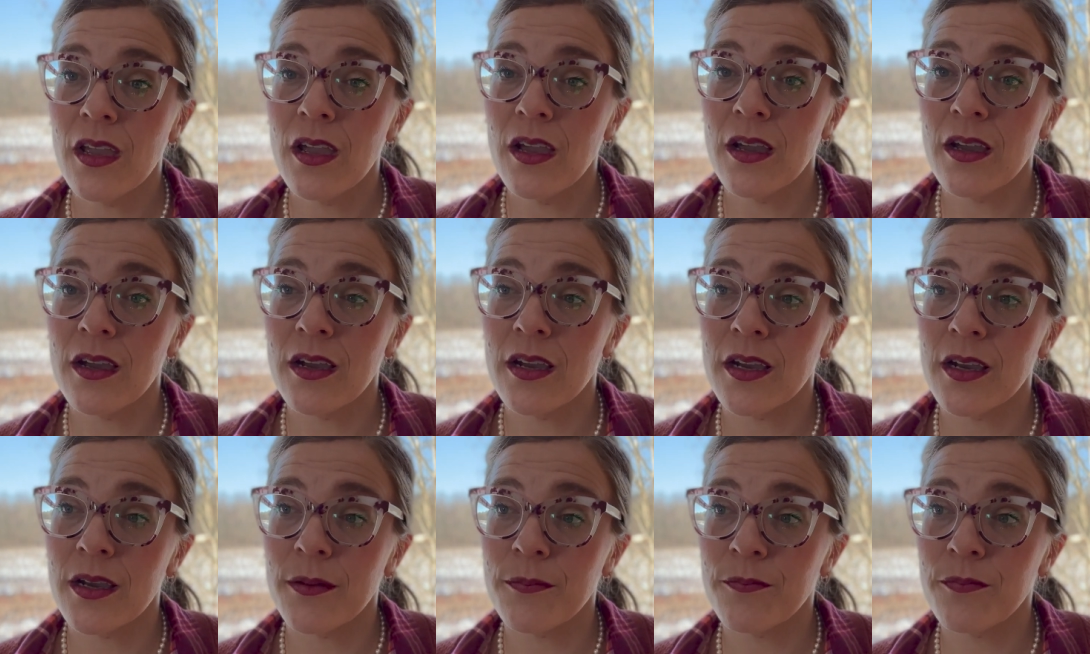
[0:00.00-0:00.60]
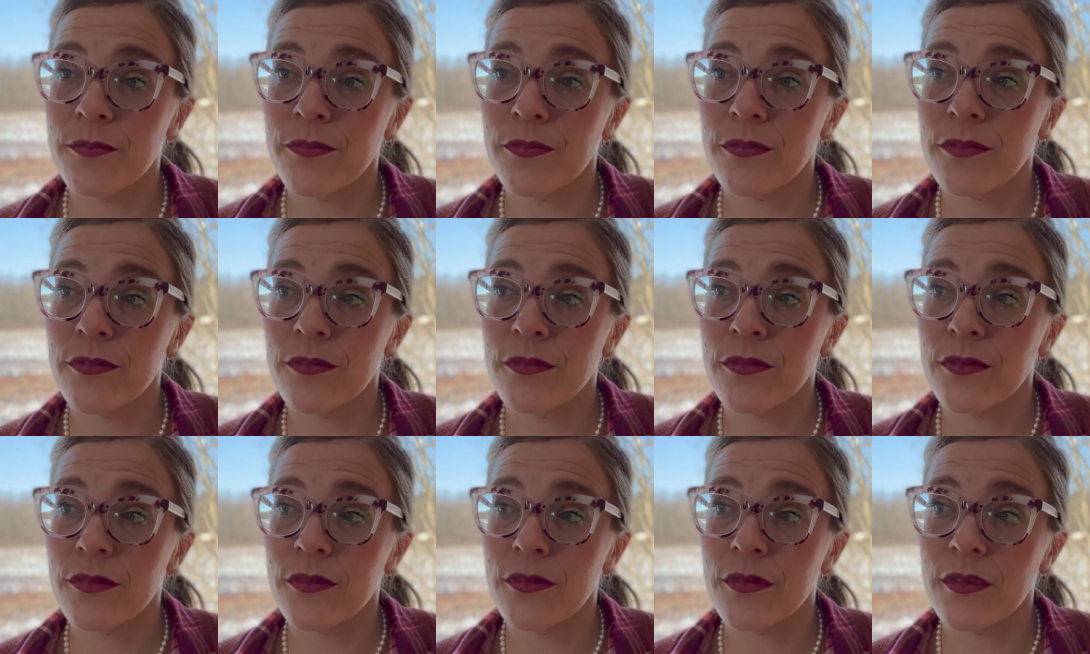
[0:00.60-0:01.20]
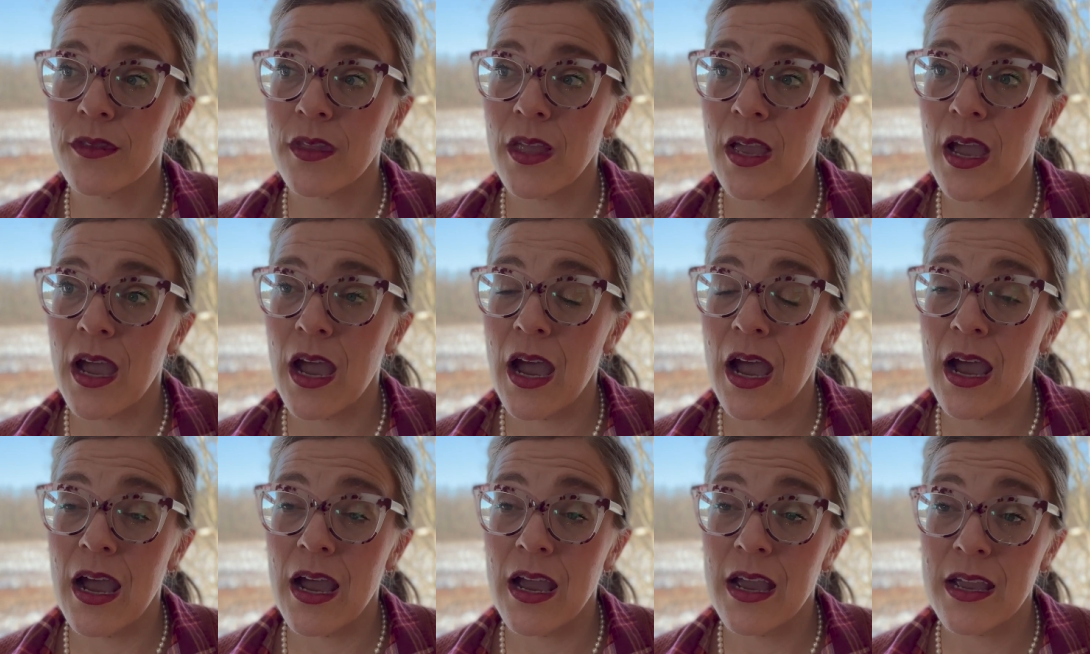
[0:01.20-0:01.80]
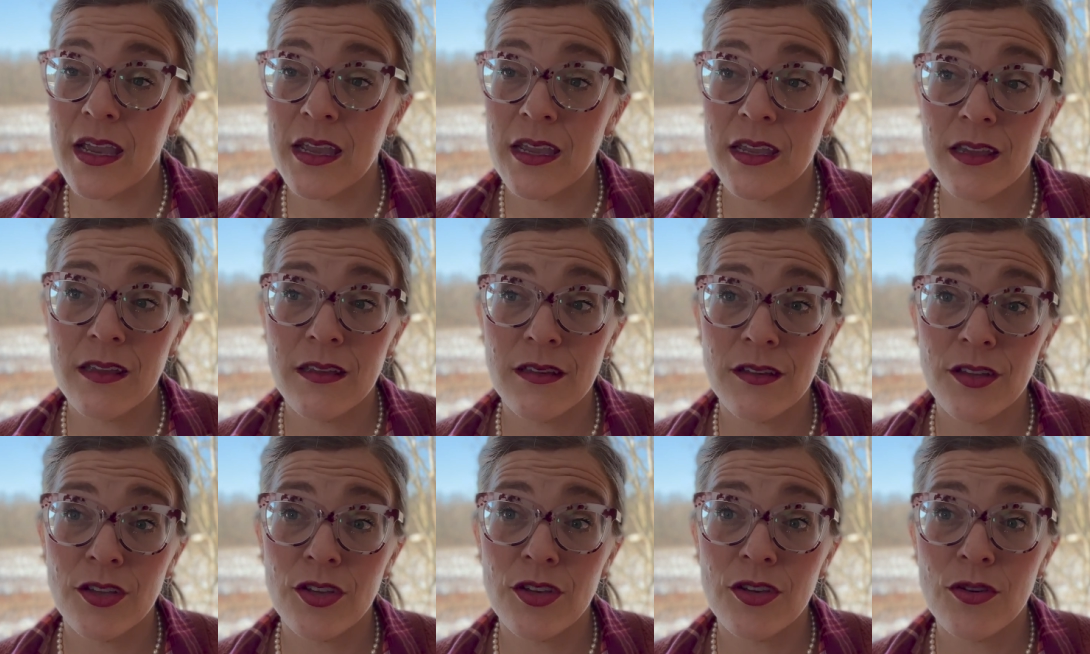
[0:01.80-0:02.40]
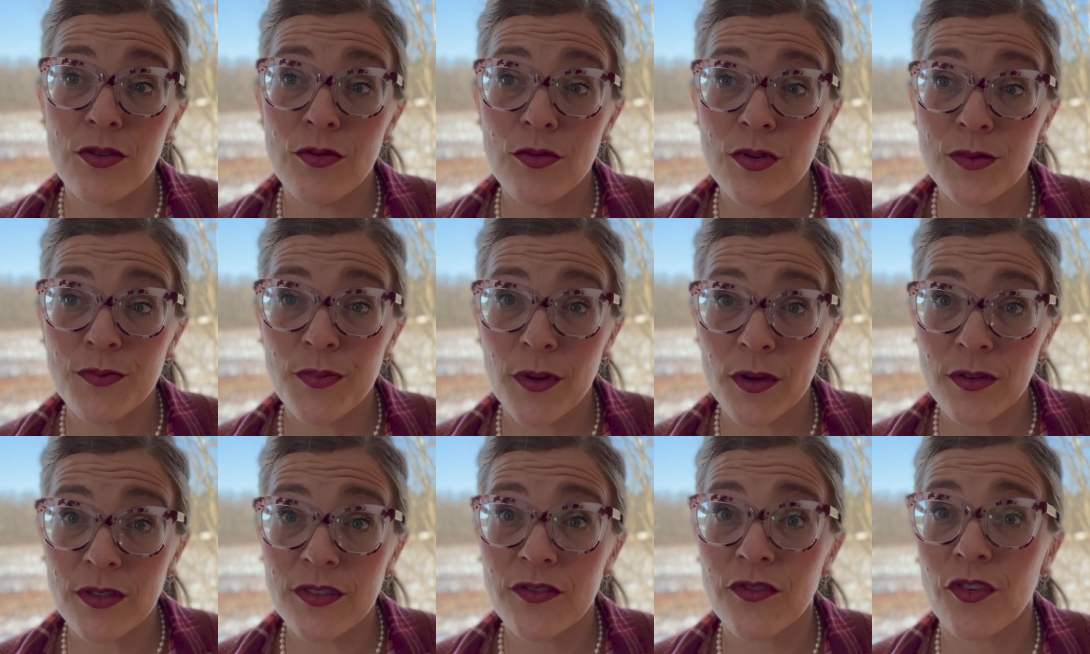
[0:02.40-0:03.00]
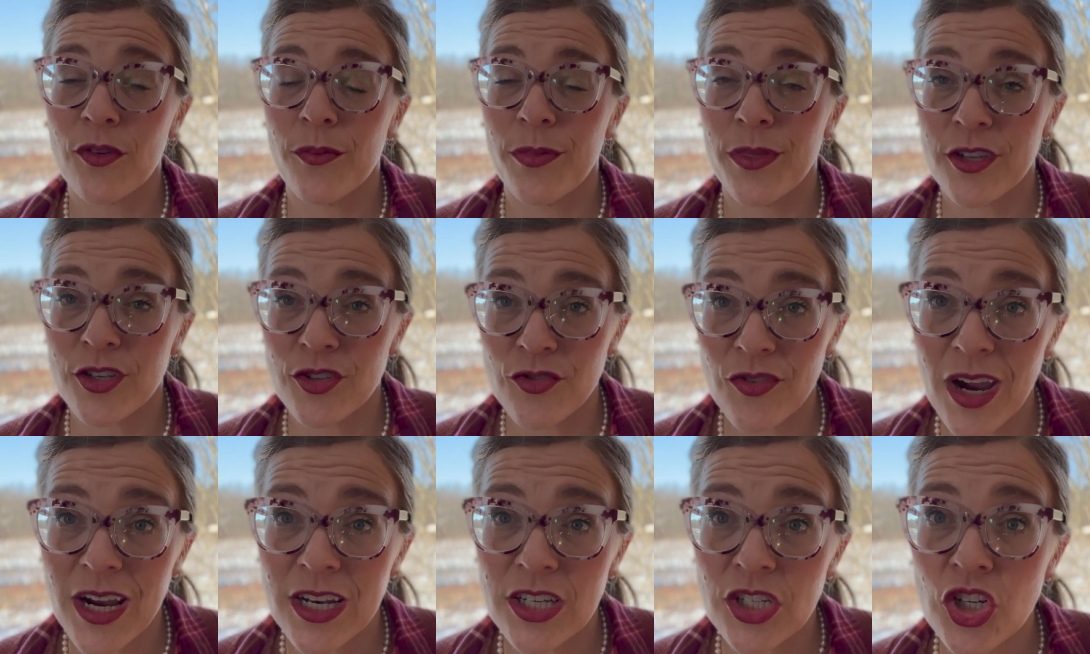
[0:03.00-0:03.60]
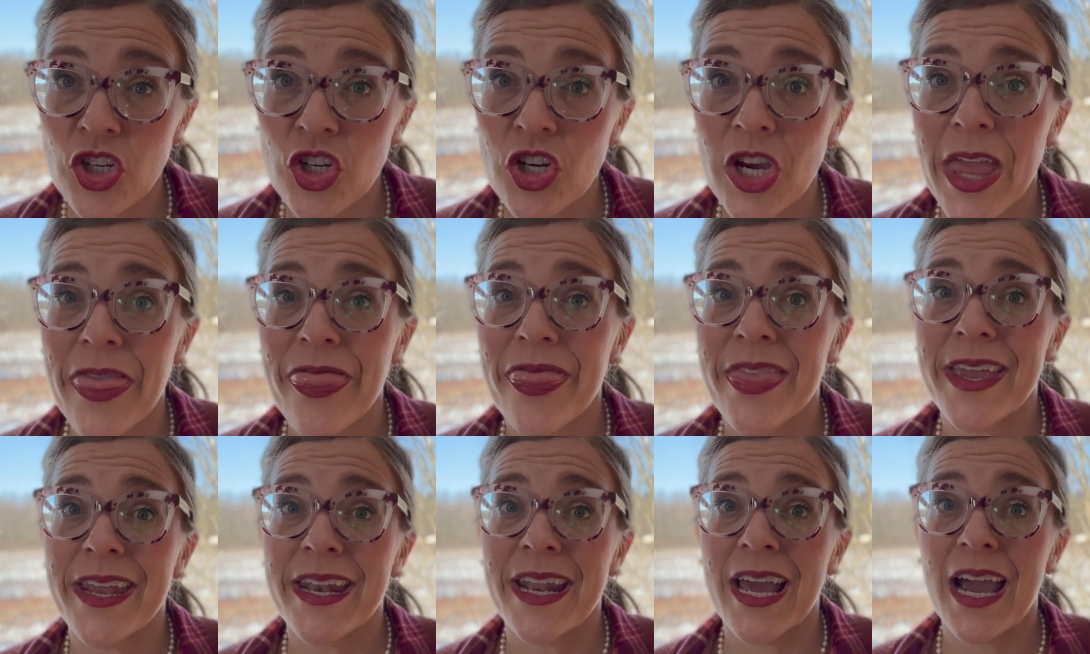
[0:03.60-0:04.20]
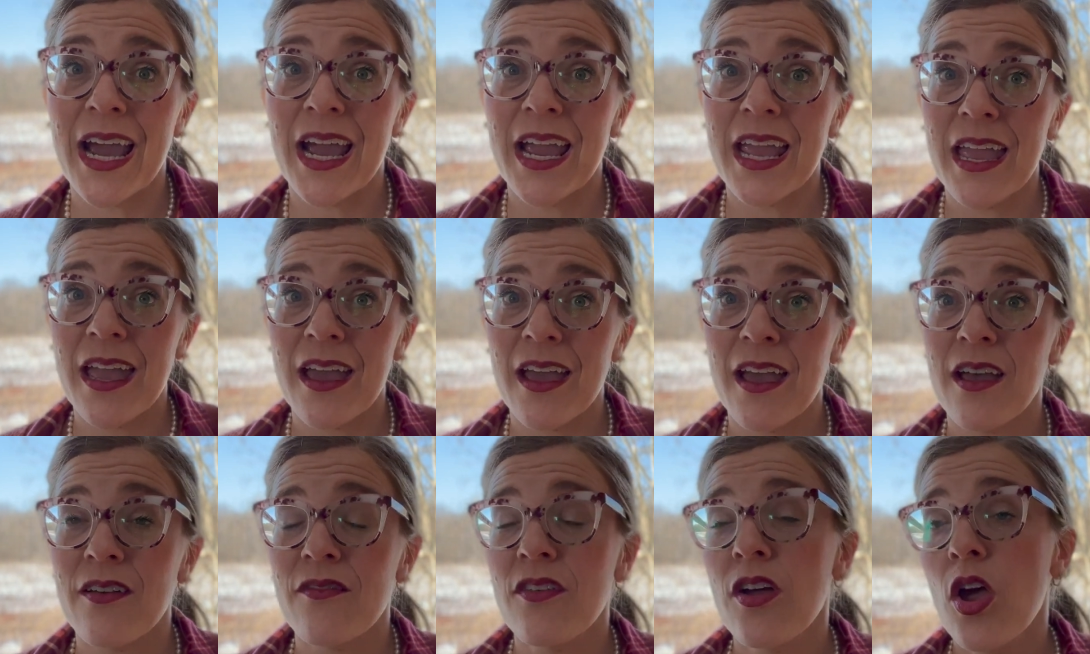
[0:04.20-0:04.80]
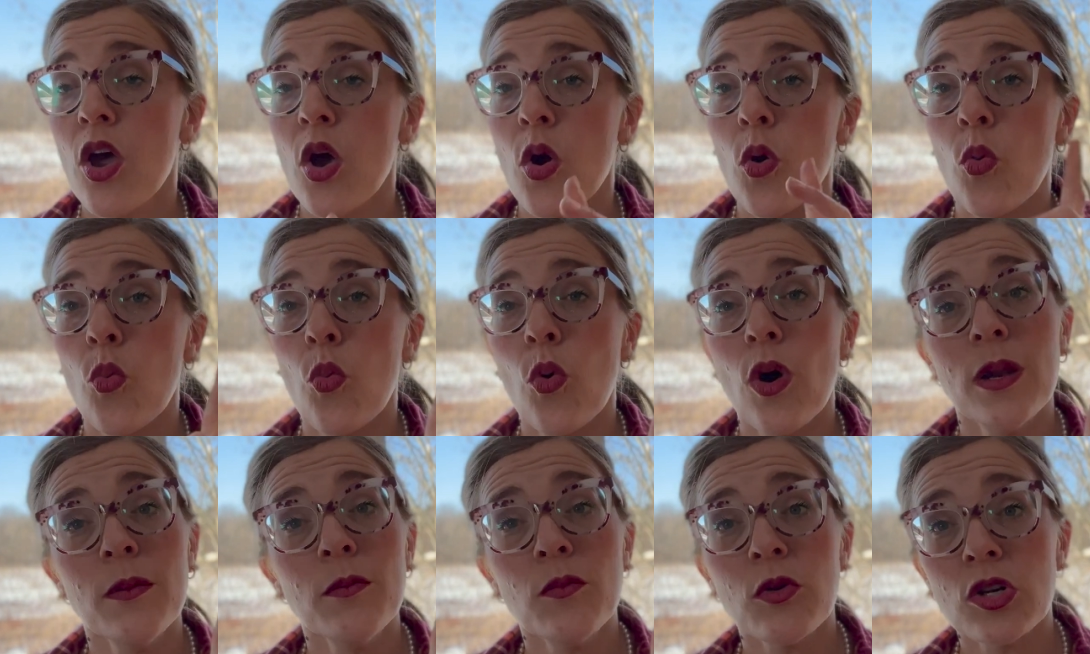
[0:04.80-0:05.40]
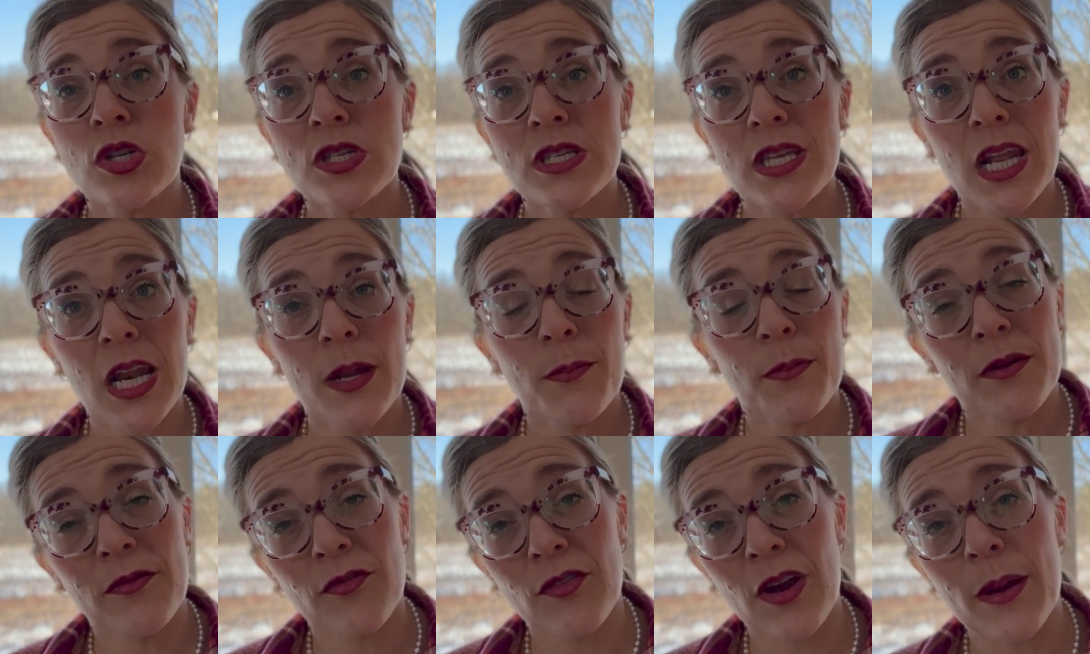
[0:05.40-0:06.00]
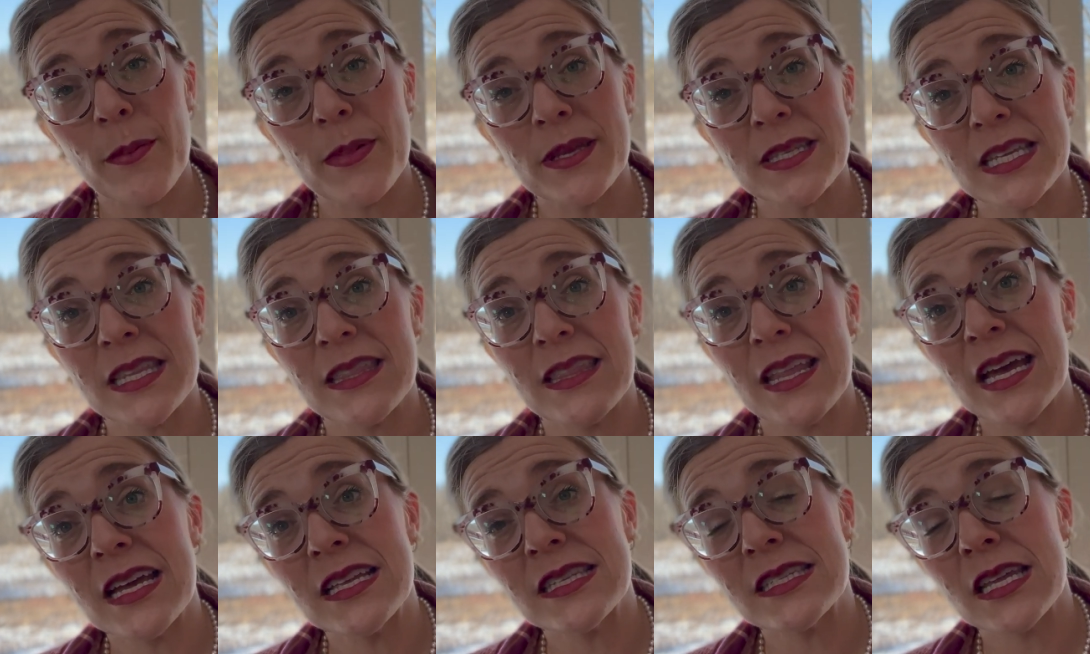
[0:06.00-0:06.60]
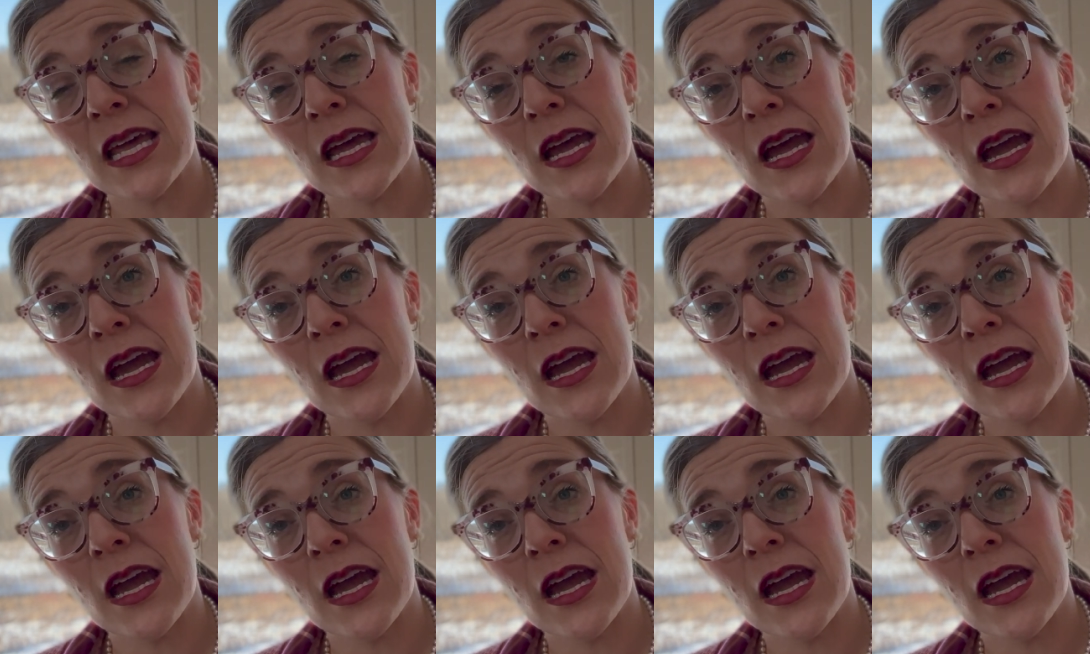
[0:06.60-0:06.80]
Um, I use bowls from the tractor and then I have one more setup of rabbits and that's